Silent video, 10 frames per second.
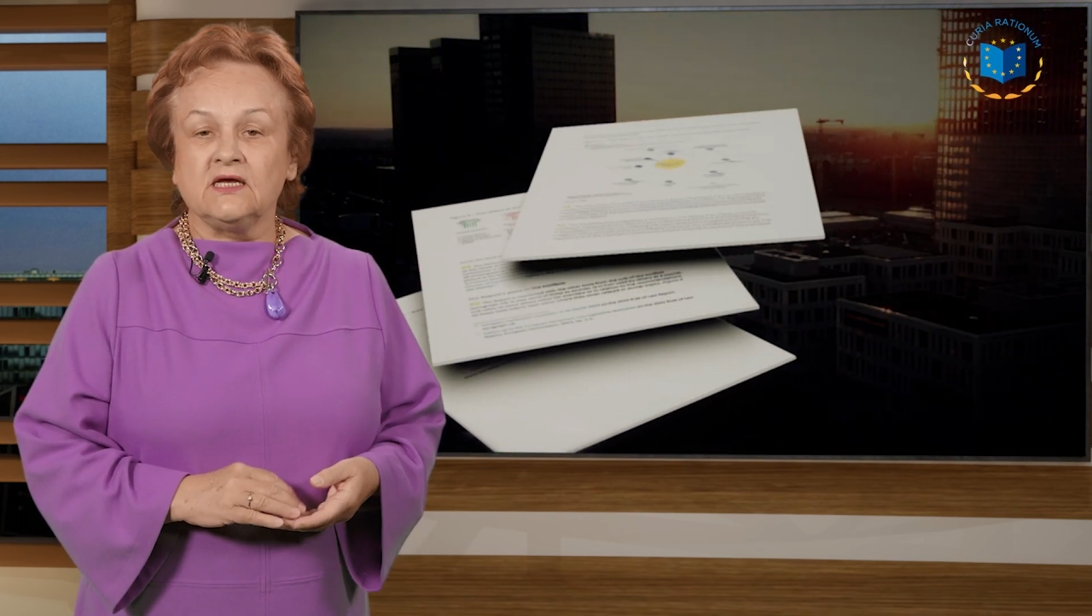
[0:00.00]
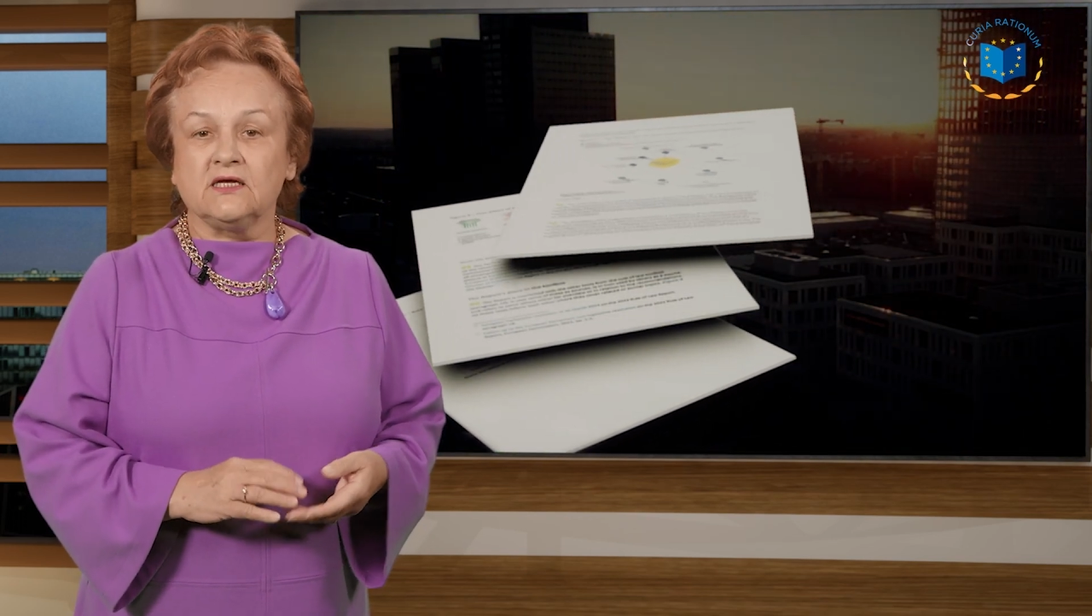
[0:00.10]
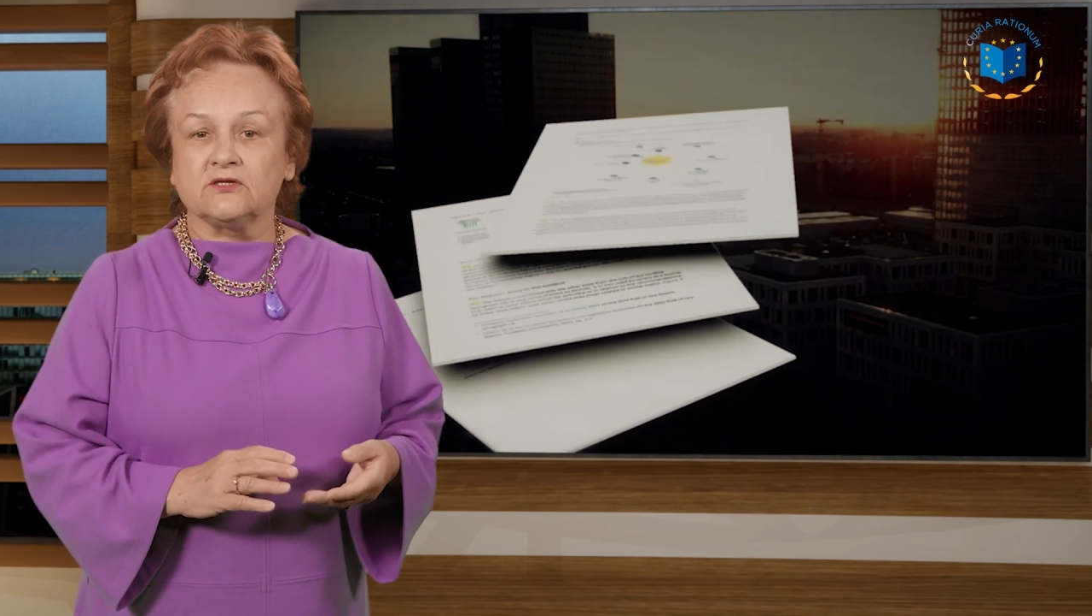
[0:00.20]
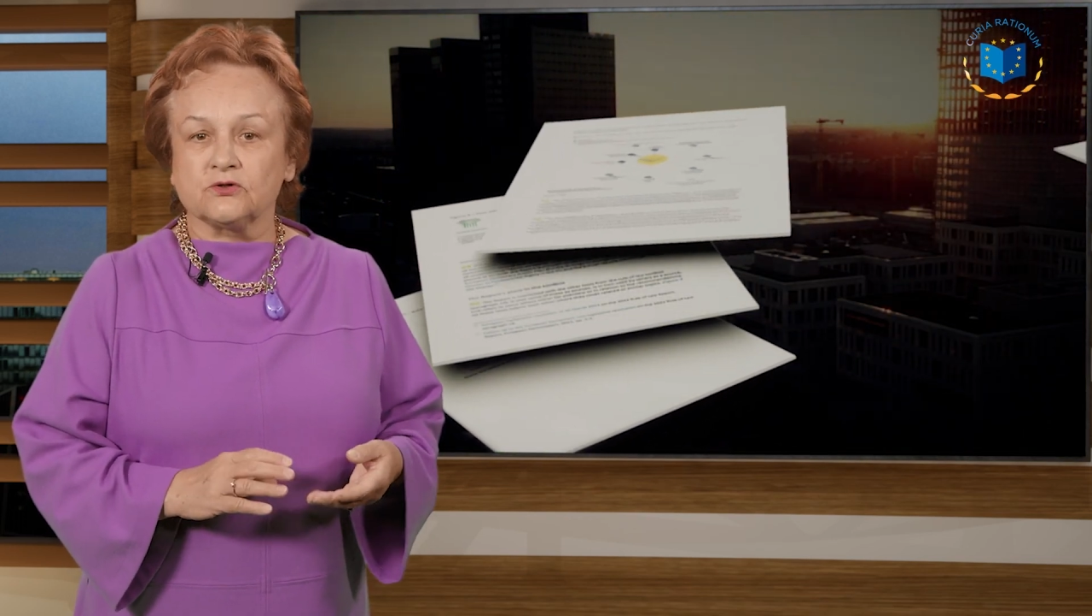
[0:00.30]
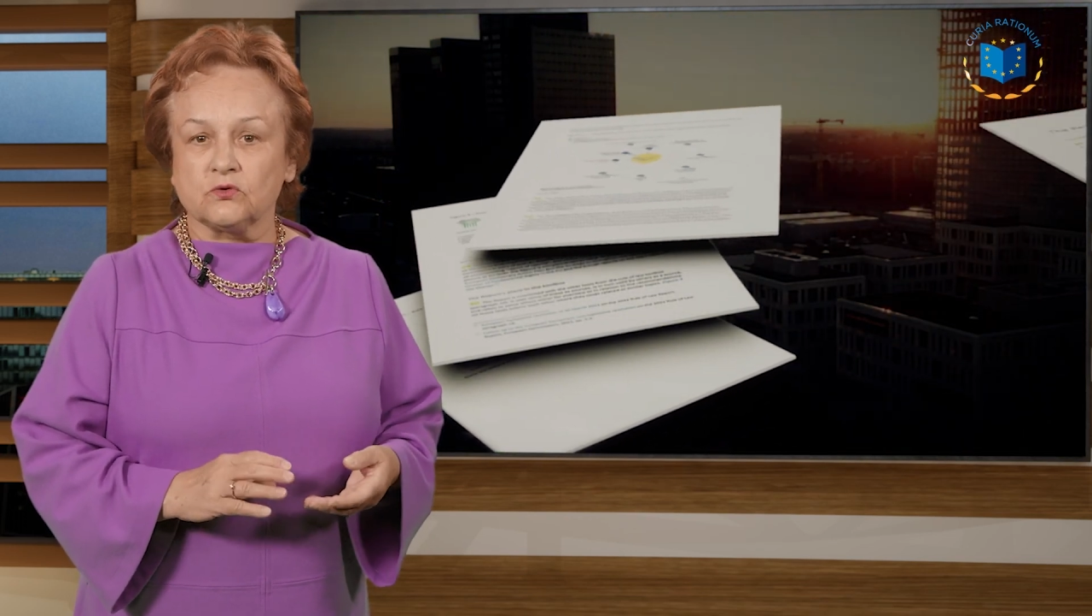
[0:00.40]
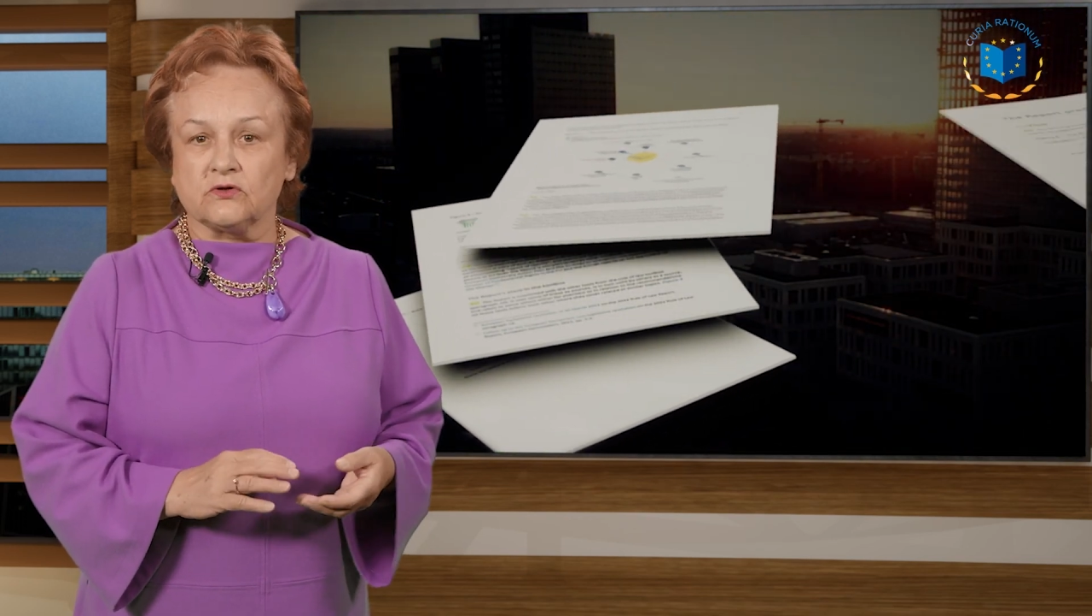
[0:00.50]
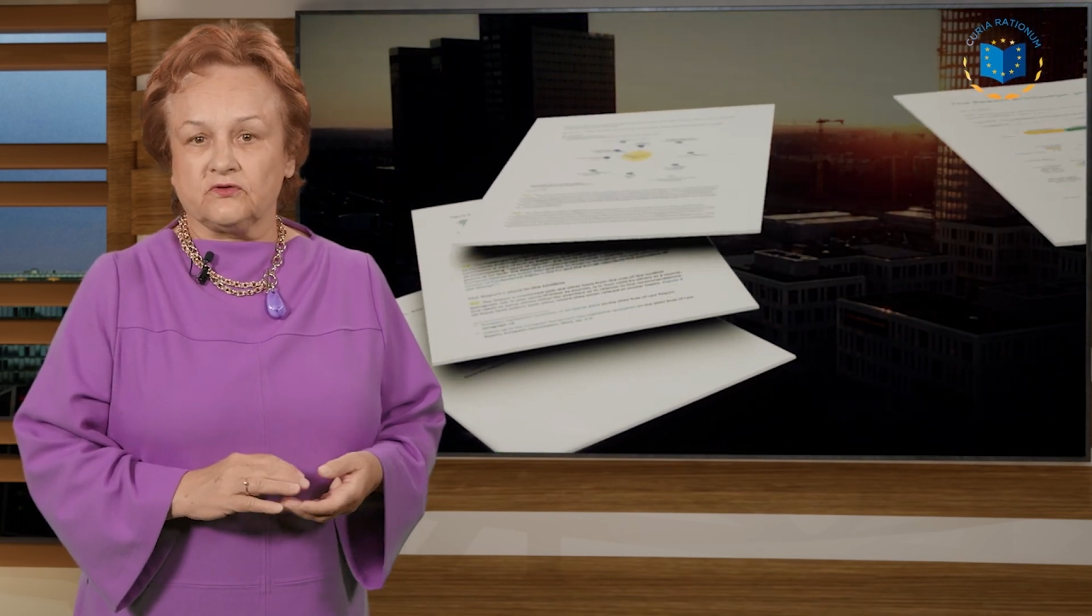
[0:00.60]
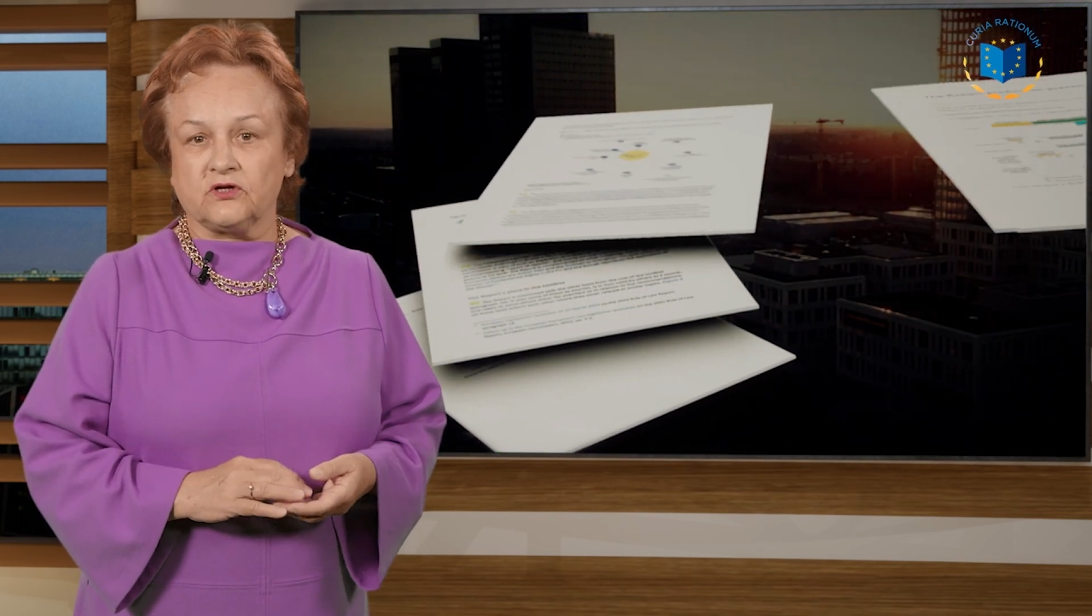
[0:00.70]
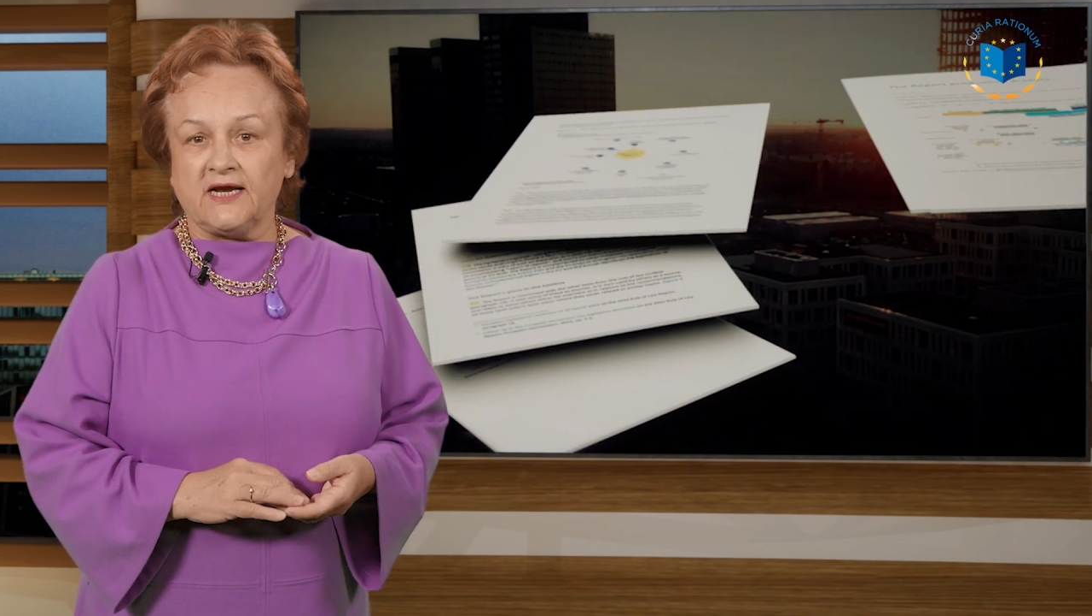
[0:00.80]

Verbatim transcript: in the rule of law